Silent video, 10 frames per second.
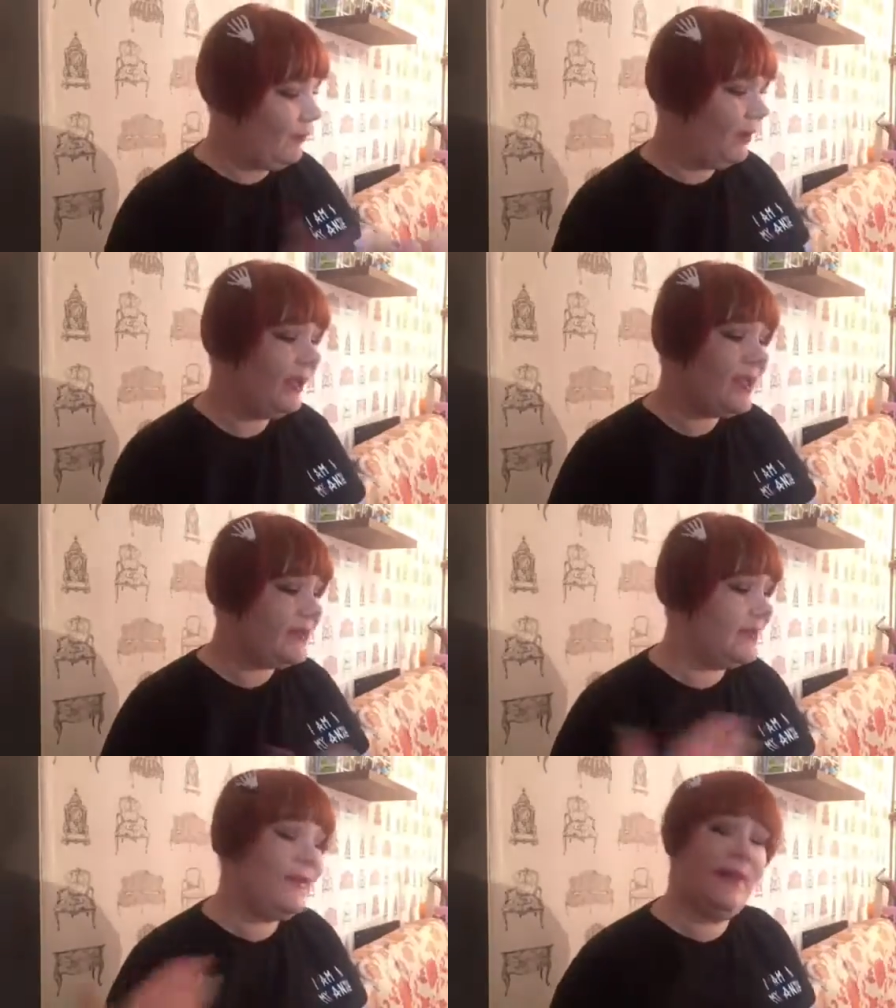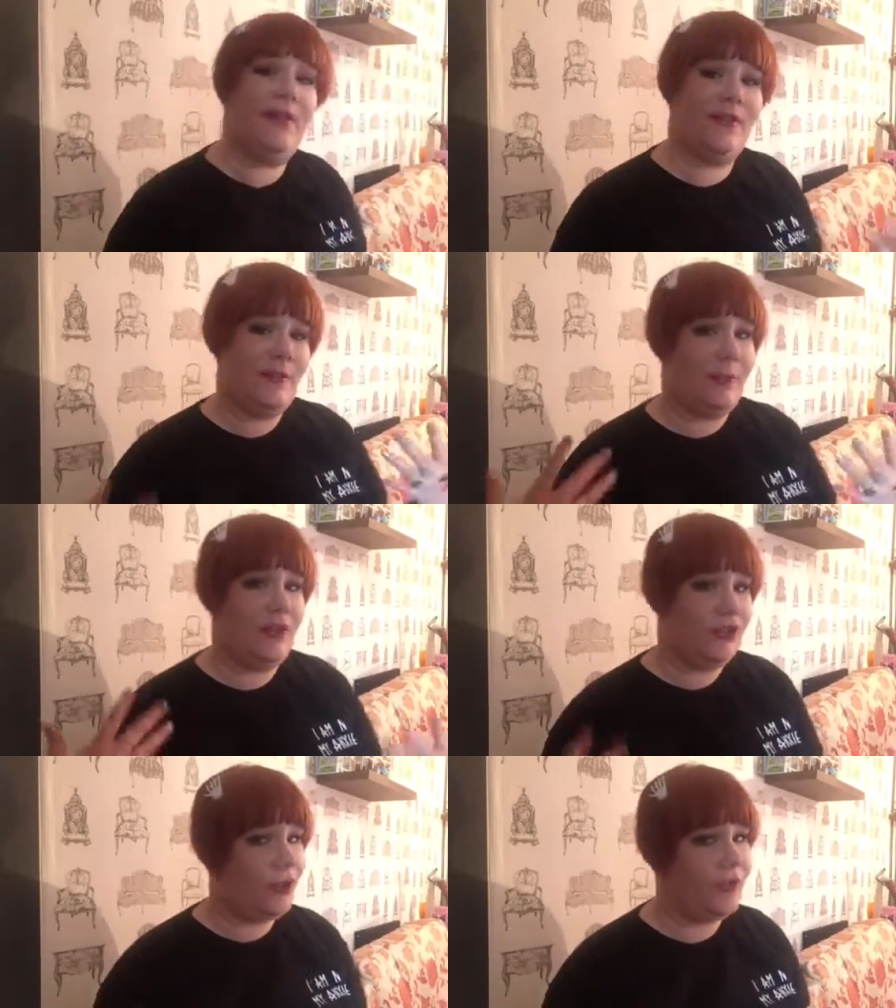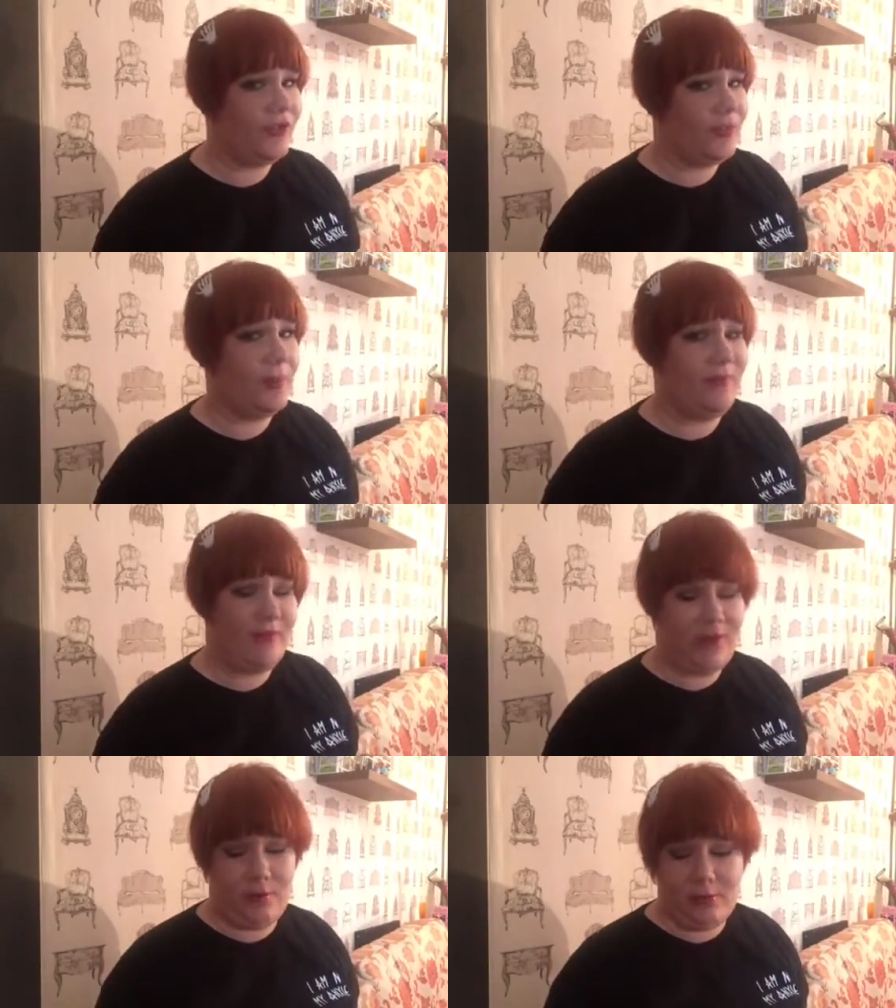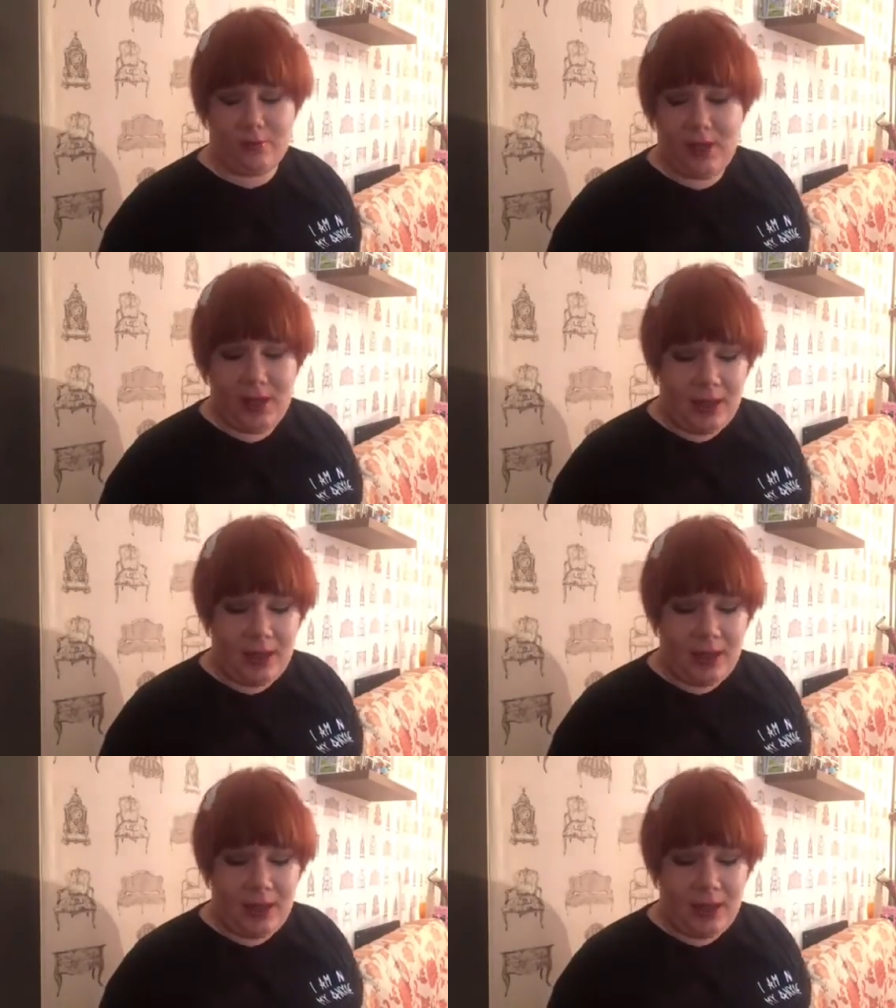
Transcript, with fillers: But yes, as I said, this is a pretty short, sweet video.